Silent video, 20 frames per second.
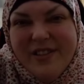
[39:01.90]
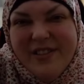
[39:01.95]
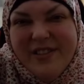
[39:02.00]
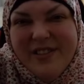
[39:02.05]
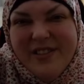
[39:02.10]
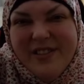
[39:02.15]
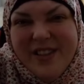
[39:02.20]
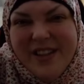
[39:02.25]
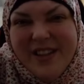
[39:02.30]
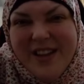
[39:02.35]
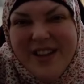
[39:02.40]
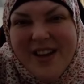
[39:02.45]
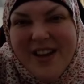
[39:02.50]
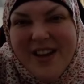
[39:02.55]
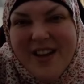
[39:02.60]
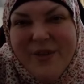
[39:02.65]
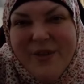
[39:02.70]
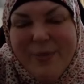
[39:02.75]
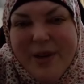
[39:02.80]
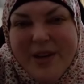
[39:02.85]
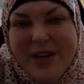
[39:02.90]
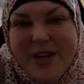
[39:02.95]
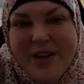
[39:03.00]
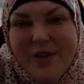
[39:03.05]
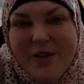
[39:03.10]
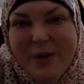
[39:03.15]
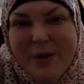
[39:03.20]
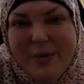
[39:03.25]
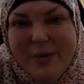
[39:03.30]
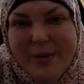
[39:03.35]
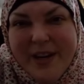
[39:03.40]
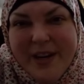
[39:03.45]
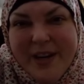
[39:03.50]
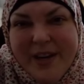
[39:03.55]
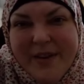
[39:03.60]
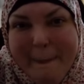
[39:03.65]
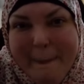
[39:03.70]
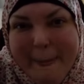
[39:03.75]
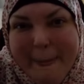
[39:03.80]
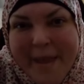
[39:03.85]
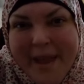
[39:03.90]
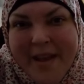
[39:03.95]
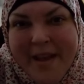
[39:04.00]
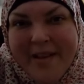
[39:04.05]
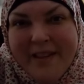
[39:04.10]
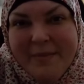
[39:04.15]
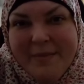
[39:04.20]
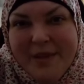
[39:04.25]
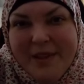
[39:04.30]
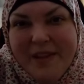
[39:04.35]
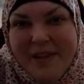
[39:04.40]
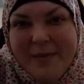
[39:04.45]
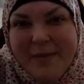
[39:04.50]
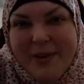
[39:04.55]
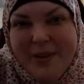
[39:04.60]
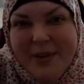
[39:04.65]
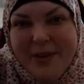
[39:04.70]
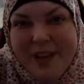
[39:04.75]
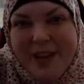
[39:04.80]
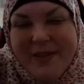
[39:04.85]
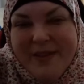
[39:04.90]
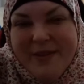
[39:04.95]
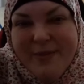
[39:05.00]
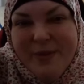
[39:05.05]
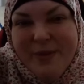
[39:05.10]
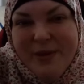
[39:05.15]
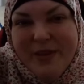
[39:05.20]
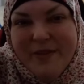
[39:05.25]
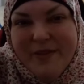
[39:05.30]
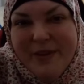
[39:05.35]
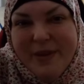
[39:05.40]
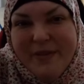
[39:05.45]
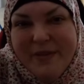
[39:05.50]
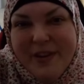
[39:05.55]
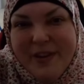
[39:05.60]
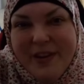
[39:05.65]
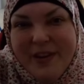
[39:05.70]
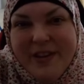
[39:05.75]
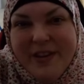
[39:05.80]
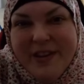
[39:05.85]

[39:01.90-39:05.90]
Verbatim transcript: I haven't met any new people right now. They believe that Persian cat was imported from Iran.